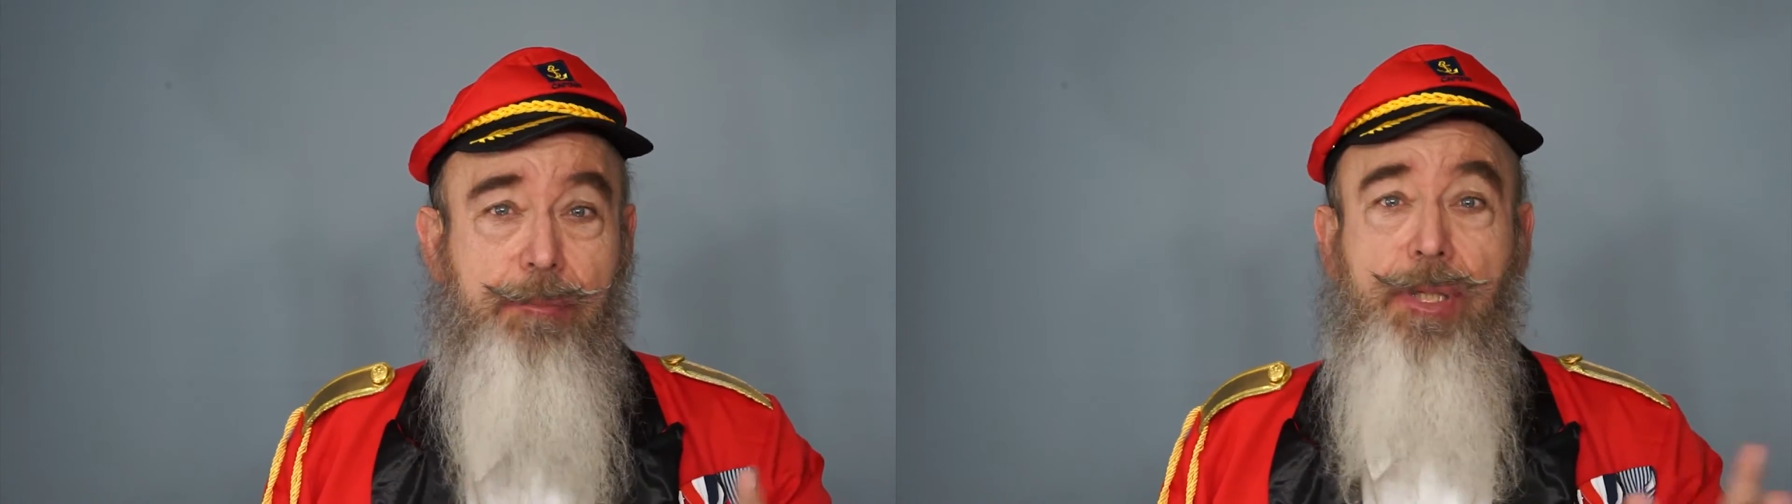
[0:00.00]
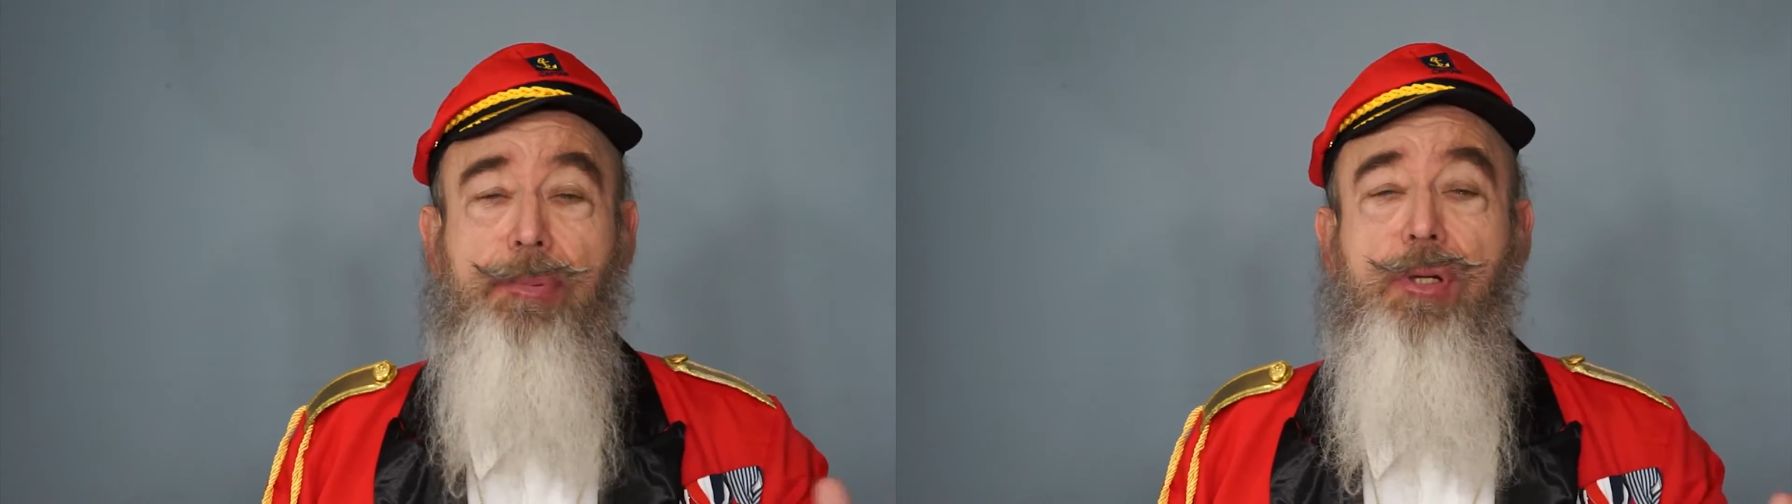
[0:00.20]

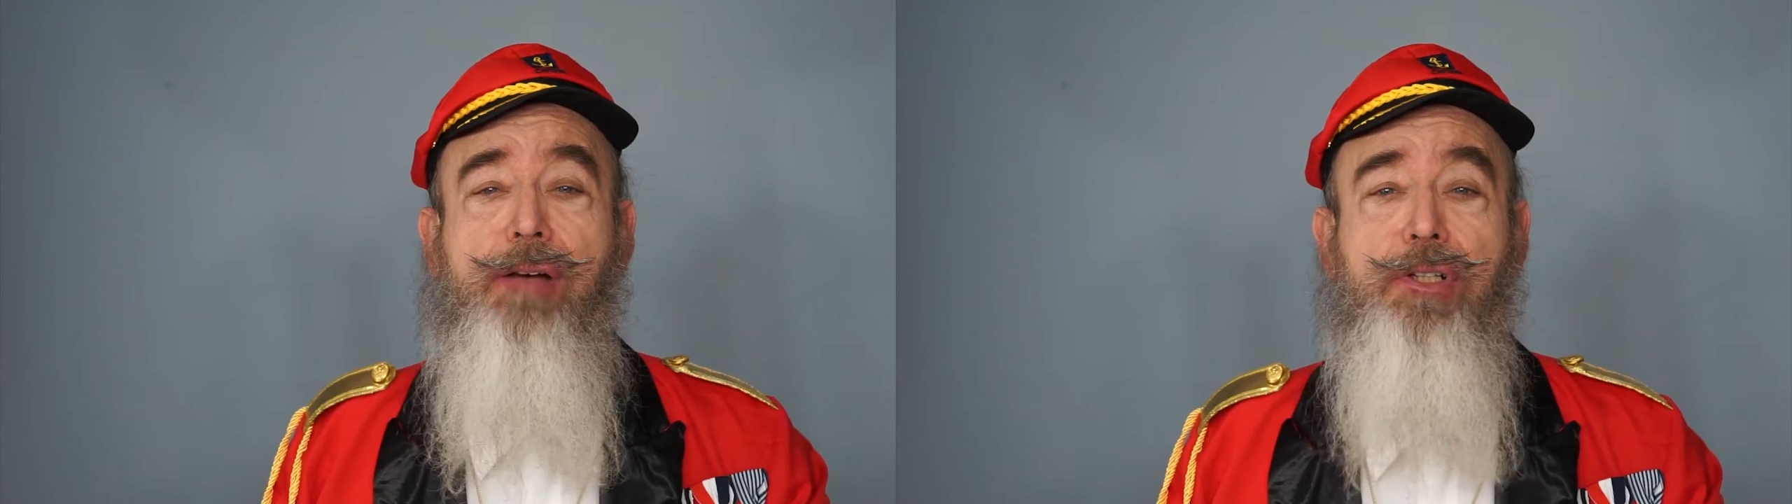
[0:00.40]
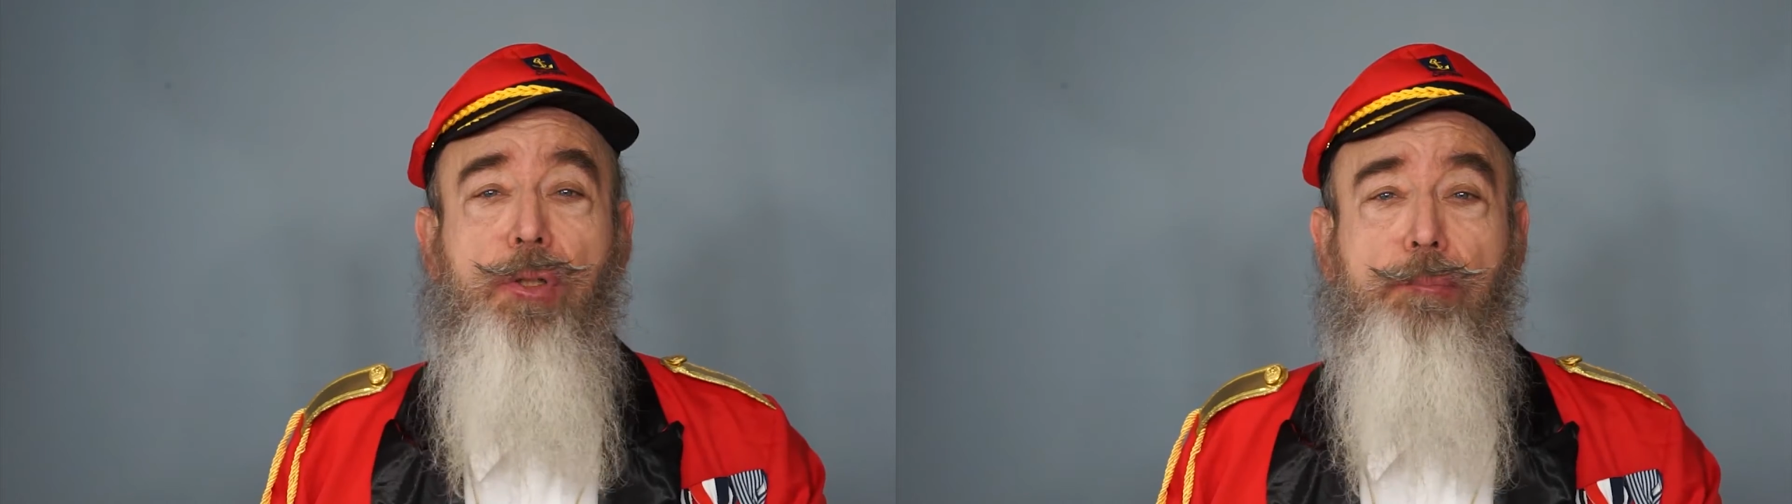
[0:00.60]
Maybe you
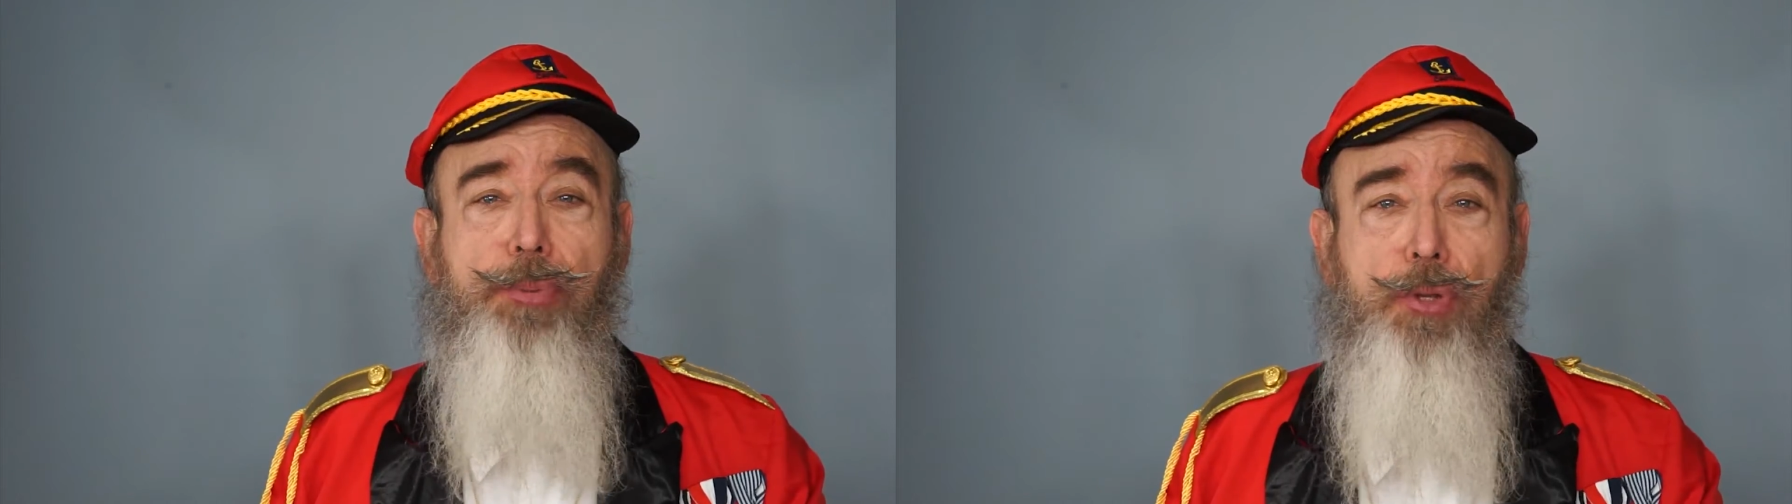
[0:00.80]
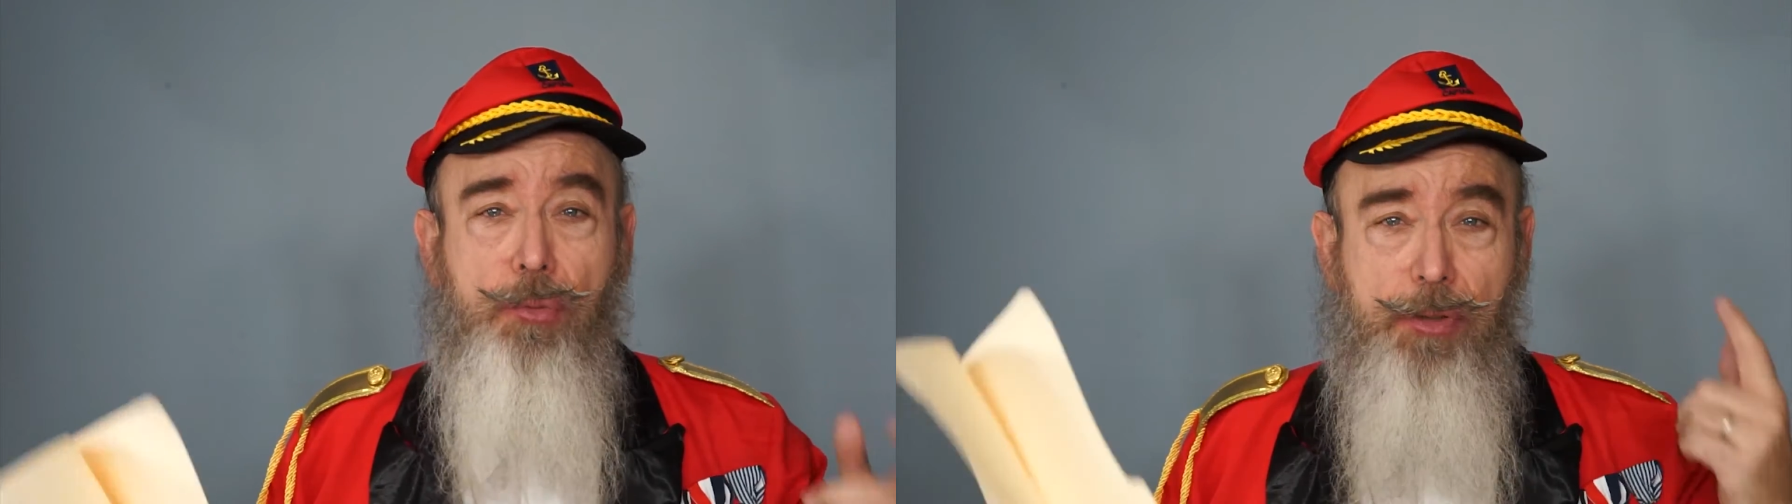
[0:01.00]
have an old
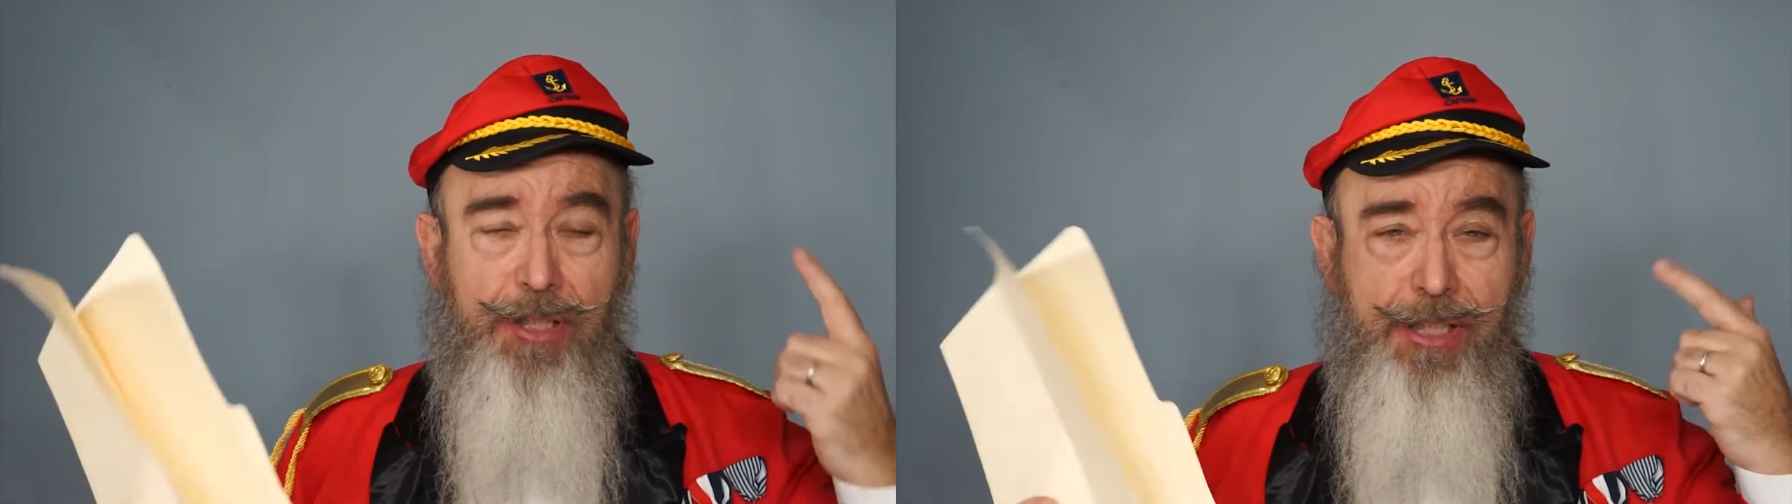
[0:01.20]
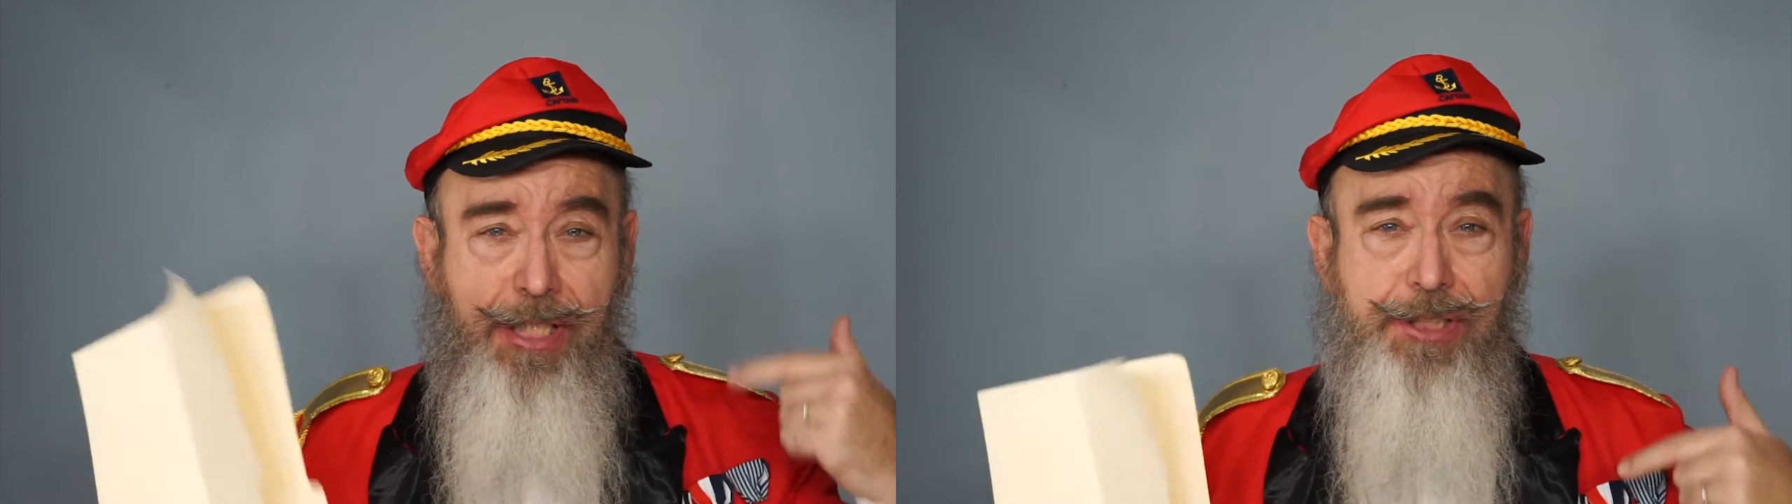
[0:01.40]
boot with
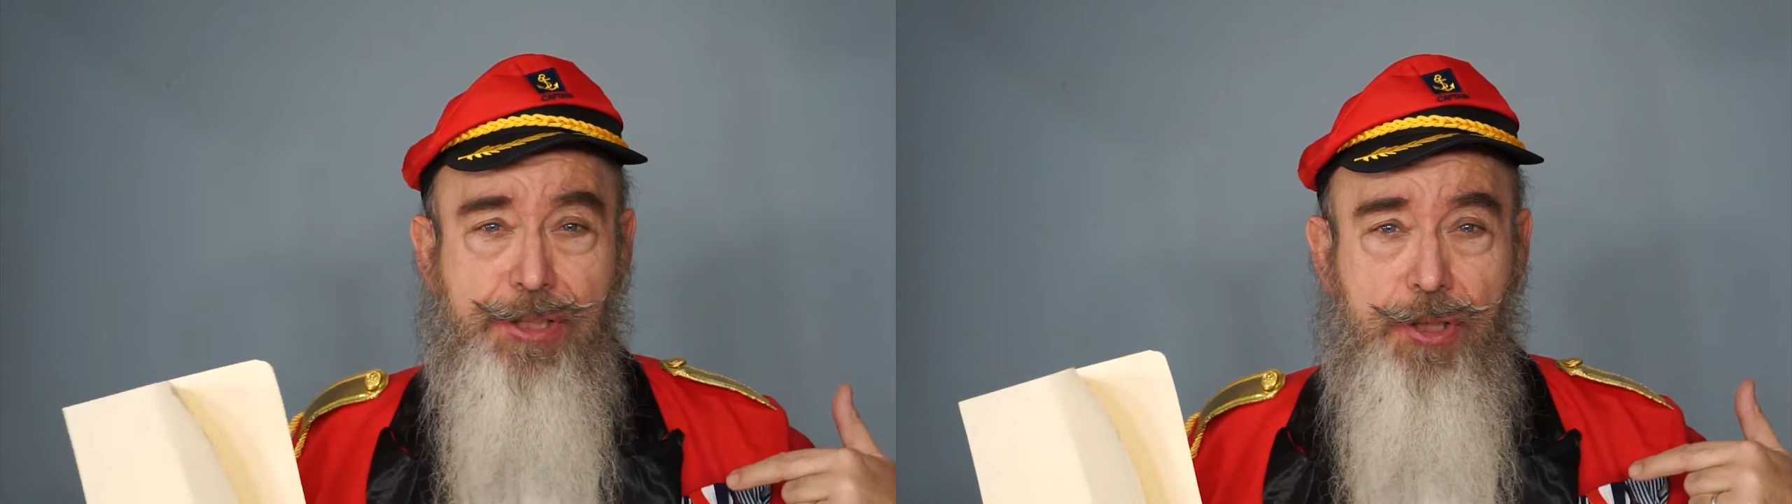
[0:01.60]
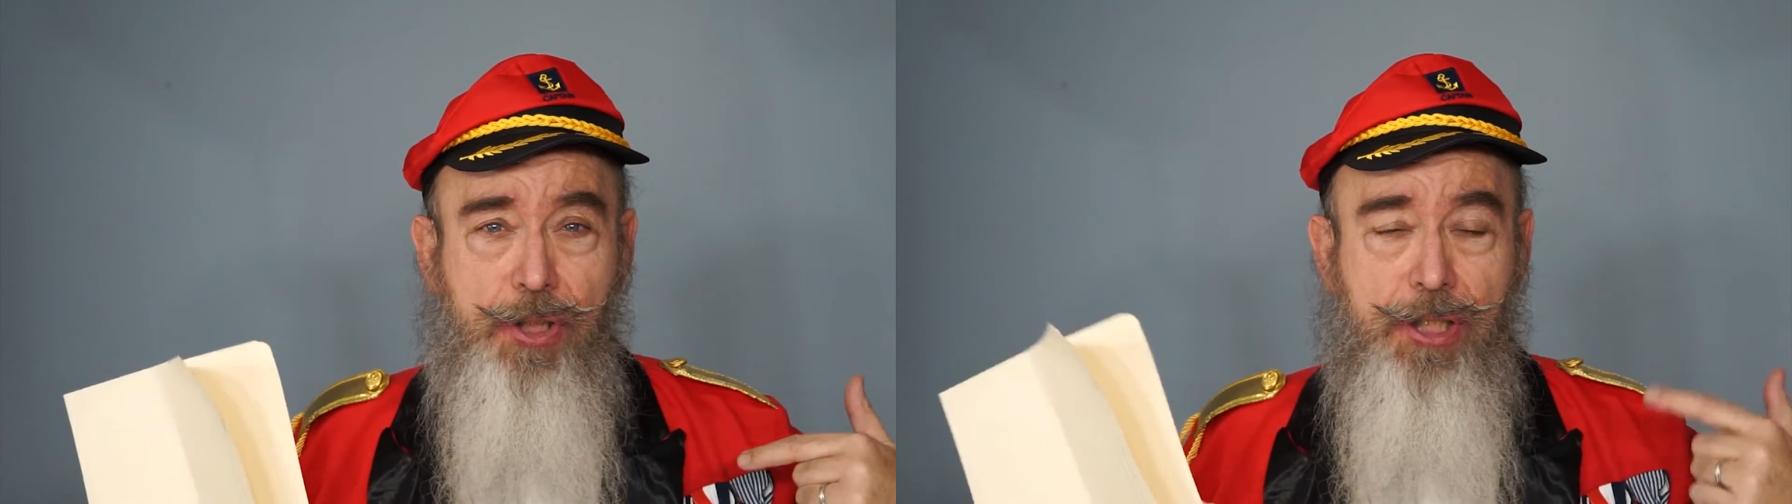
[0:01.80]
laces long